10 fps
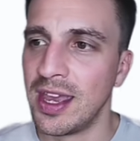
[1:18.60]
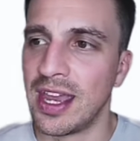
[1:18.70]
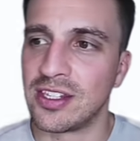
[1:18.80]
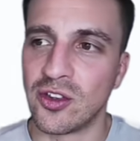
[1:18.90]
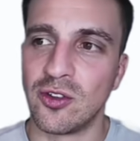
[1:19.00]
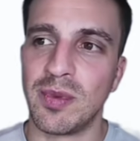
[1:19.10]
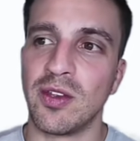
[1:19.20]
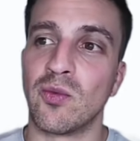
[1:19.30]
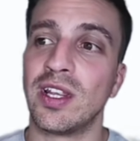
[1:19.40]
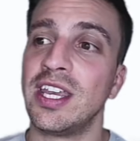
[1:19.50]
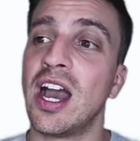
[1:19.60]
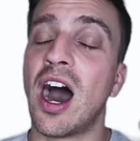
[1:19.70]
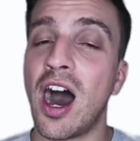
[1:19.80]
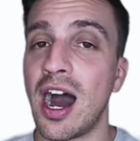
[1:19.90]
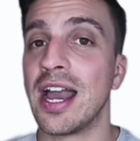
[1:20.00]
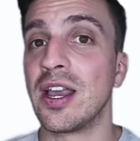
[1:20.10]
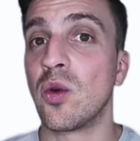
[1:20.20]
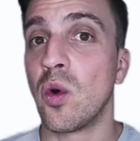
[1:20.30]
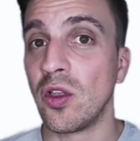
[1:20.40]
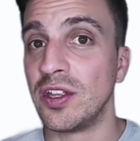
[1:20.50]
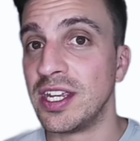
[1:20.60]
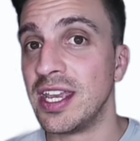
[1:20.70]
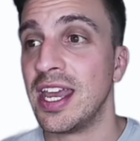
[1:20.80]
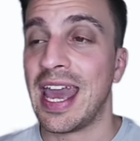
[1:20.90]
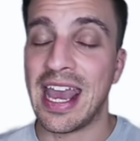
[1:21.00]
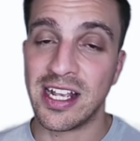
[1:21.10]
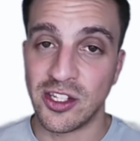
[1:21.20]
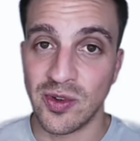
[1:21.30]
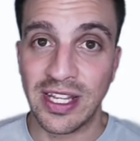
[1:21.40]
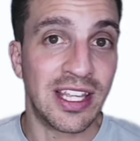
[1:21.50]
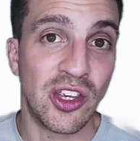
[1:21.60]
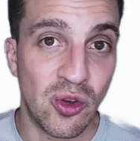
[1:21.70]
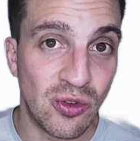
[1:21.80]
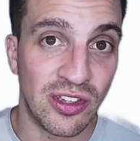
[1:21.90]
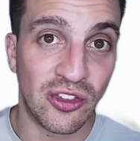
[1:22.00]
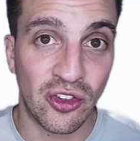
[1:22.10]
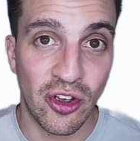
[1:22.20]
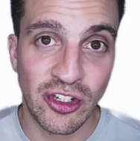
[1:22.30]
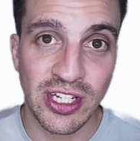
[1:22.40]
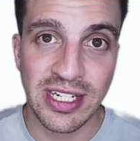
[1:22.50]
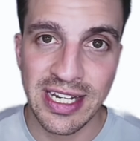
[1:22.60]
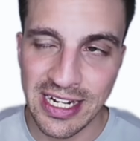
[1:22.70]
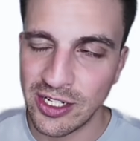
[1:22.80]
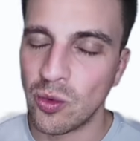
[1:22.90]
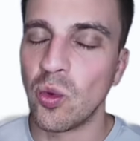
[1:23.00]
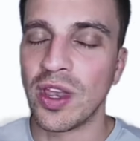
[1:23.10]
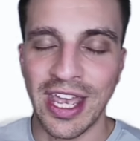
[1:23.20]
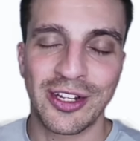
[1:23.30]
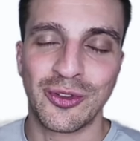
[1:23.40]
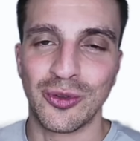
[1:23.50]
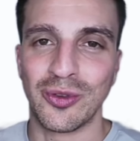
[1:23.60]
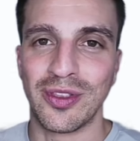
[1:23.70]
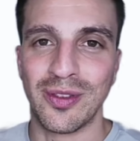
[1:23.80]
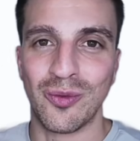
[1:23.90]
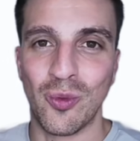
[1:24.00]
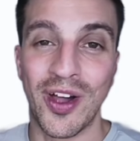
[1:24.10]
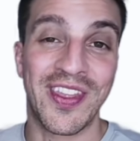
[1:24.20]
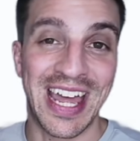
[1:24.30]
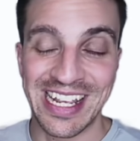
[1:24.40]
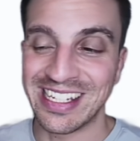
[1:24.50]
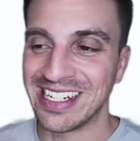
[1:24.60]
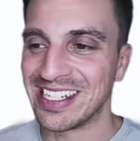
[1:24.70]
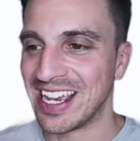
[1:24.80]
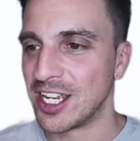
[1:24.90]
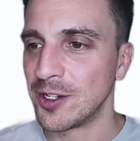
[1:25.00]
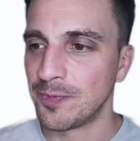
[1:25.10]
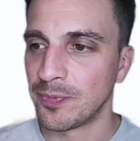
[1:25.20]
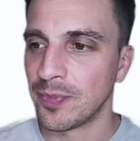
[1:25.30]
It's going to be really high quality, answering the user's search intent. We'll get to what that is in a second.